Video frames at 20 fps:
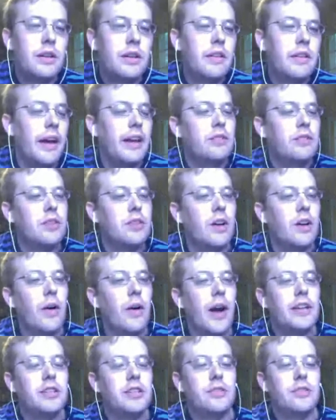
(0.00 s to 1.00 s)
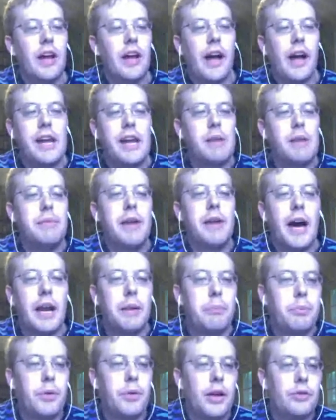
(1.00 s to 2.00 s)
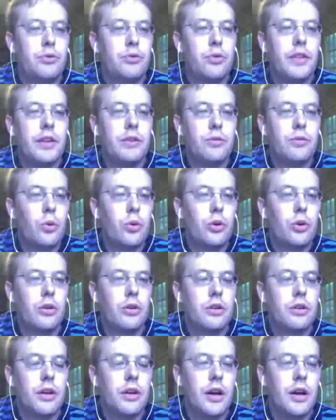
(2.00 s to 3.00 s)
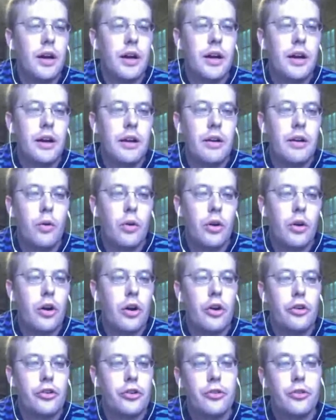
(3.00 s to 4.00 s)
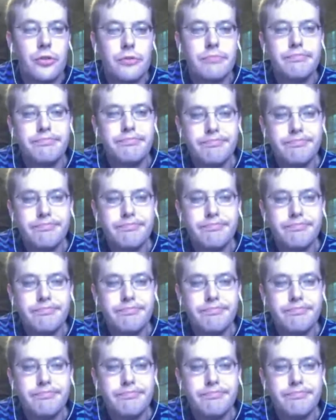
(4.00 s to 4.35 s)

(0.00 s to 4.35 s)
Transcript: Like, so I am not impressed with these orc archers.